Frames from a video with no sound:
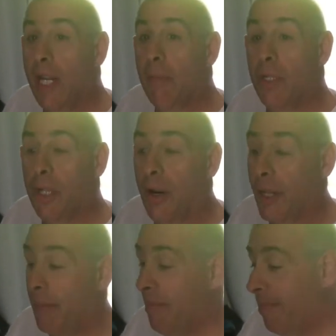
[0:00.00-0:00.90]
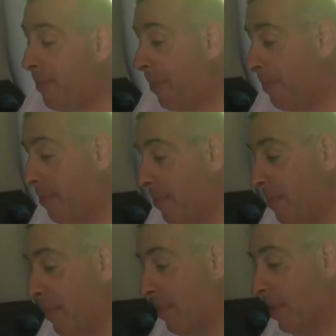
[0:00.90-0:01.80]
My name is Tony. Why
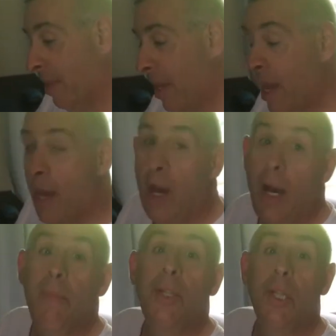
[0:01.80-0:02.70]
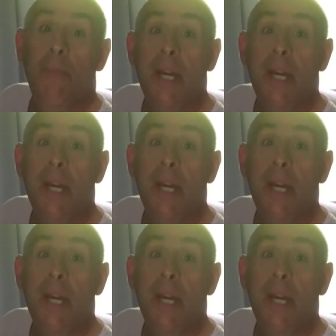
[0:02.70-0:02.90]
so glum? I missed the